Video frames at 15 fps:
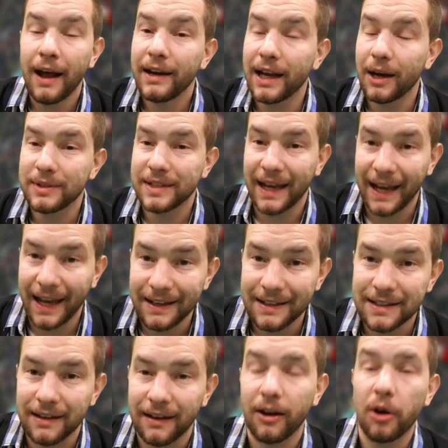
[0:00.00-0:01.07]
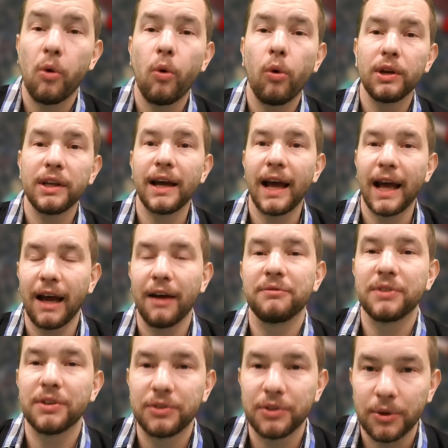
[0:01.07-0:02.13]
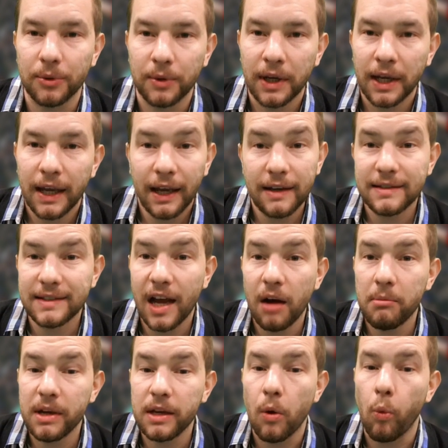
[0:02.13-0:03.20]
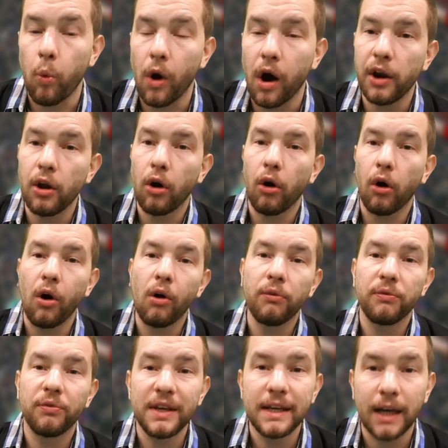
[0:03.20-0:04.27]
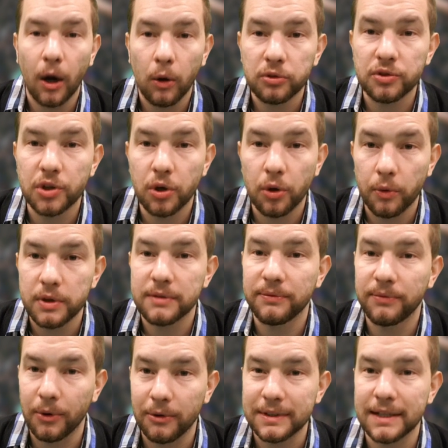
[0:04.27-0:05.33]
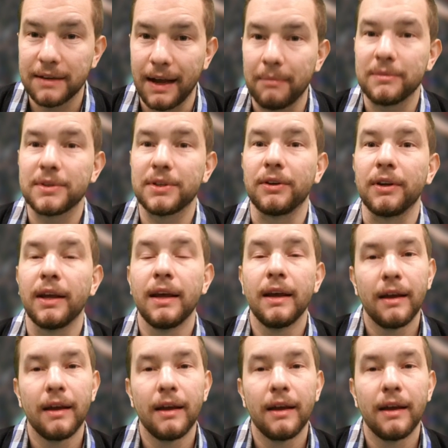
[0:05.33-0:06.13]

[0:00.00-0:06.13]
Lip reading: Now, to enter, all you have to do is tell me one of the goal scorers for Southampton.